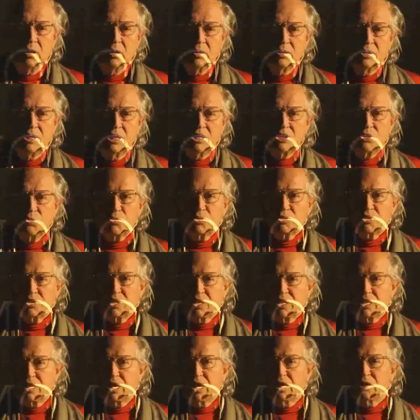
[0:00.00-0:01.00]
That was
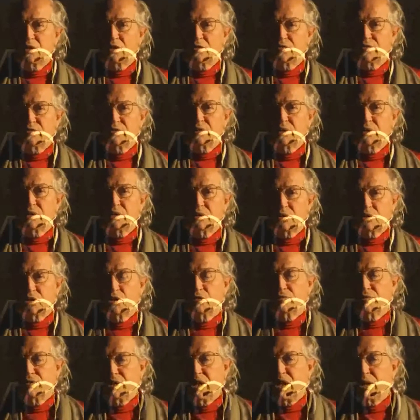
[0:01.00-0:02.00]
the kind of
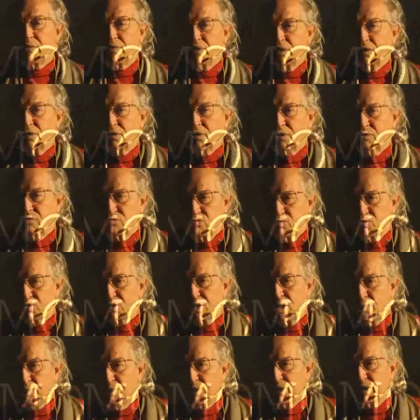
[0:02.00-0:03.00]
condemn that was
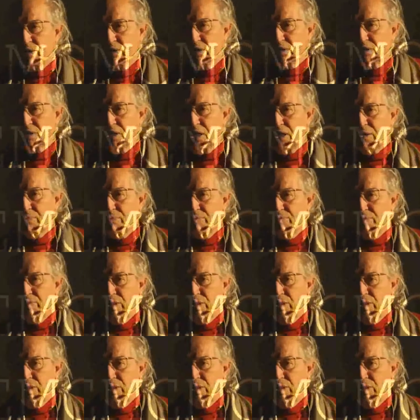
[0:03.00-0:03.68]
happening at the time.